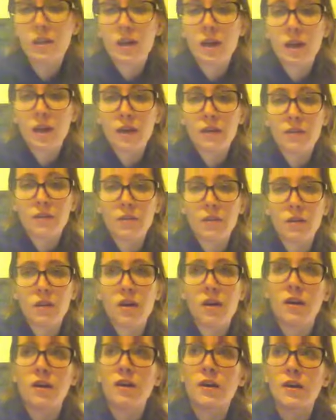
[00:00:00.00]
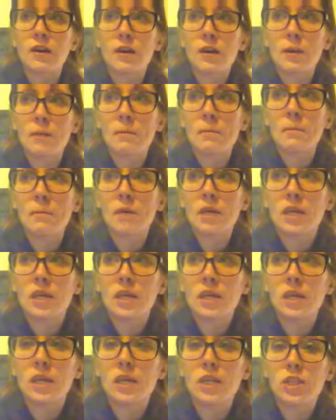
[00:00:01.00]
I have it on
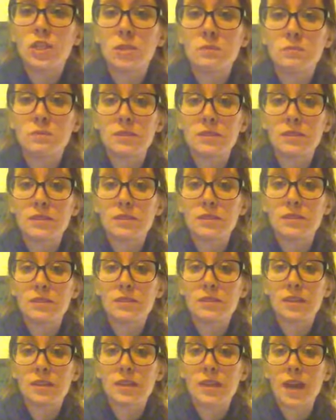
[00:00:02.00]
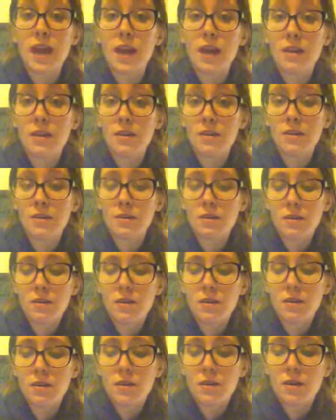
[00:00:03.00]
Mini Gypsies again.
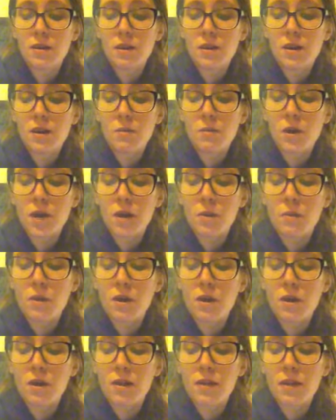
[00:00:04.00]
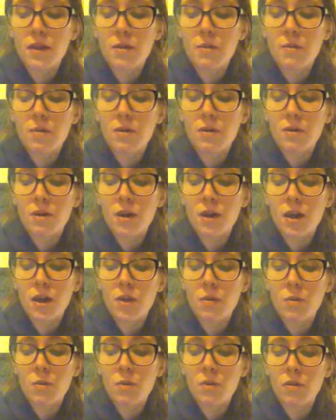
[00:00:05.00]
And when I work on that one,
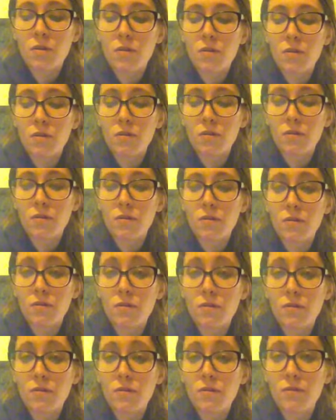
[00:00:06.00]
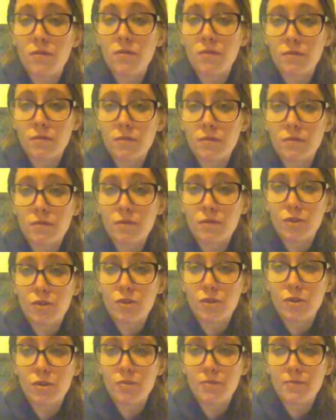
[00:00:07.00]
I will show
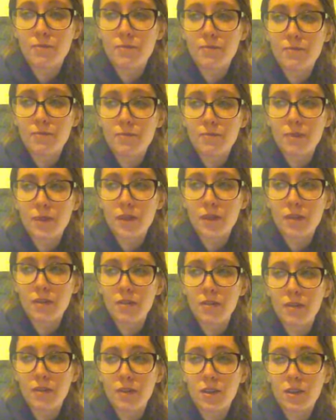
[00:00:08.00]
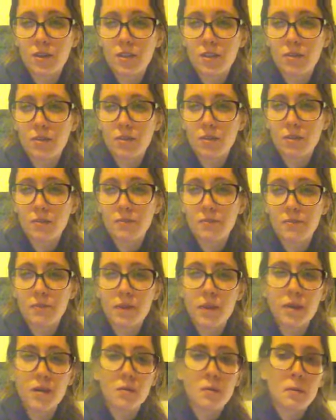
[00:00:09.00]
you. I don't think I showed it.
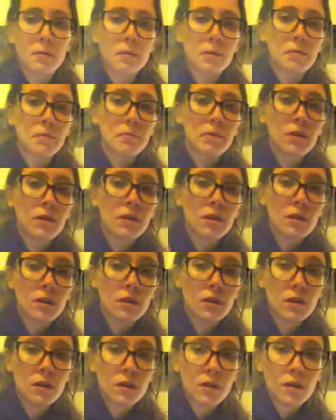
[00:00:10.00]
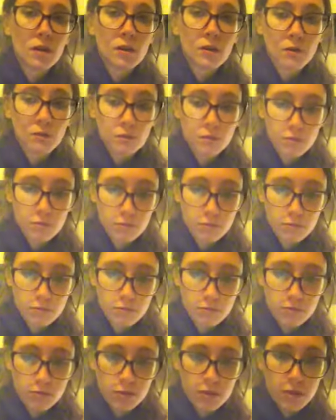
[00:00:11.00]
I don't remember.
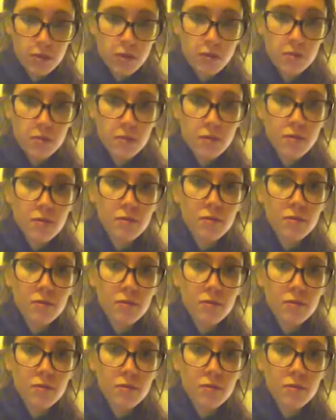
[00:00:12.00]
I dropped it.